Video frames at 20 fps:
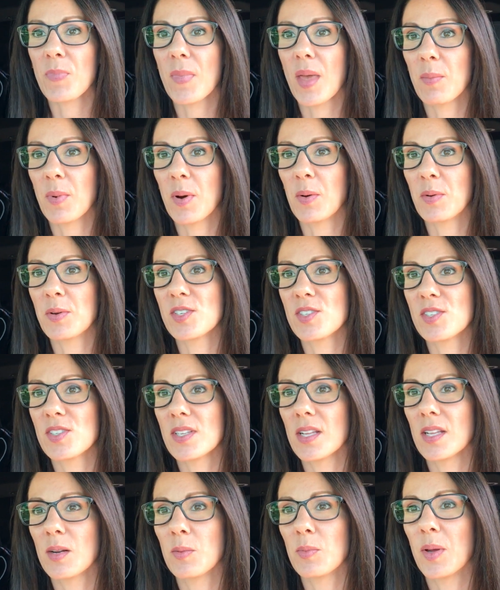I'm always just
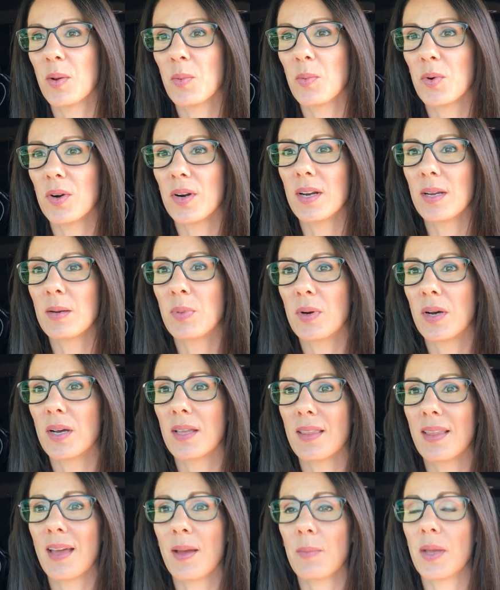a little bit worried,
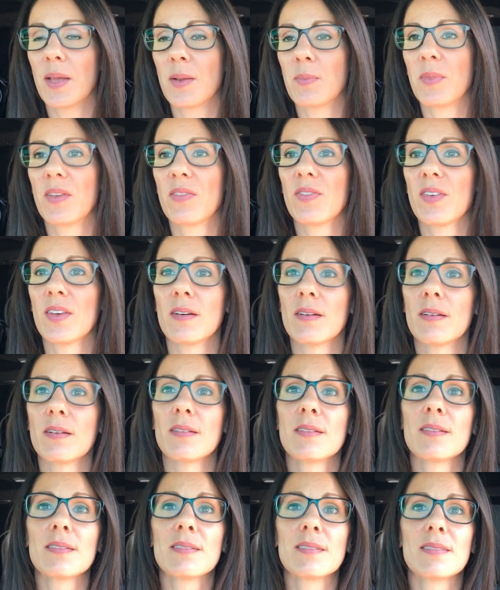but that made me feel
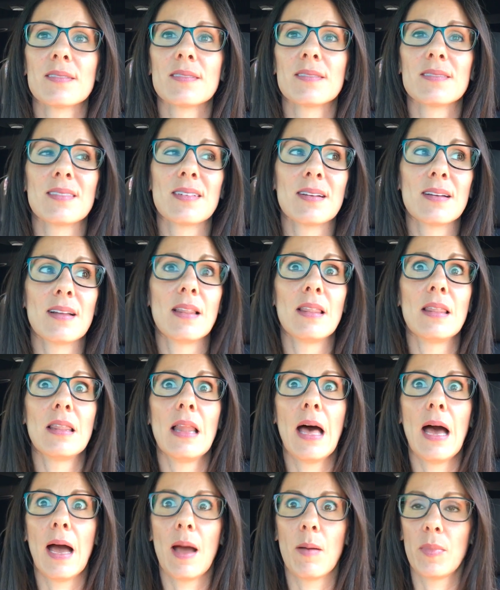a
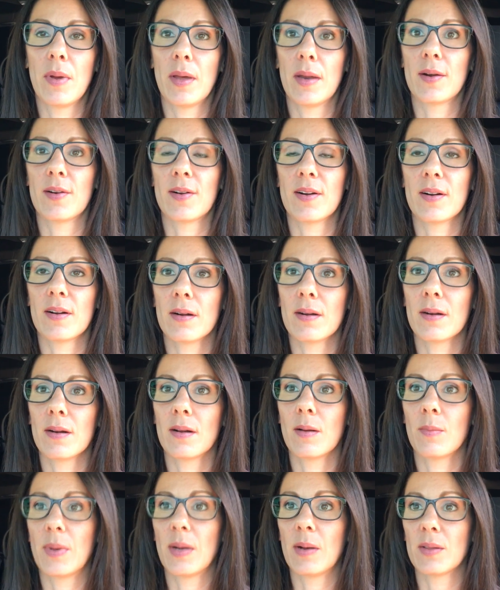lot better
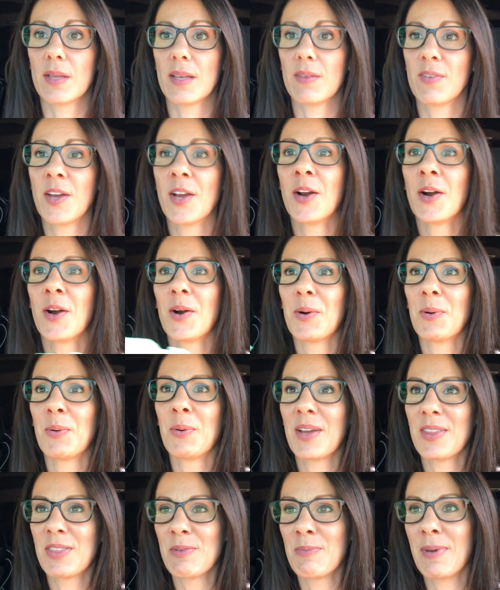about leaving her
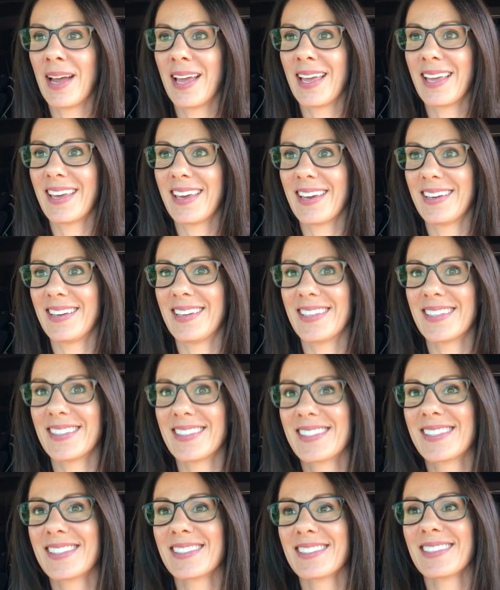with my
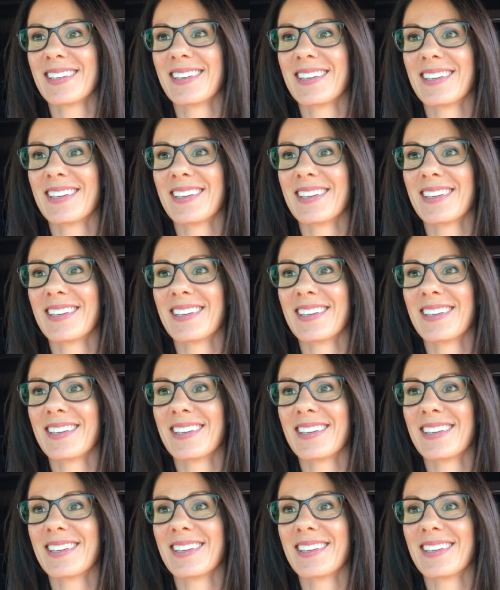kids.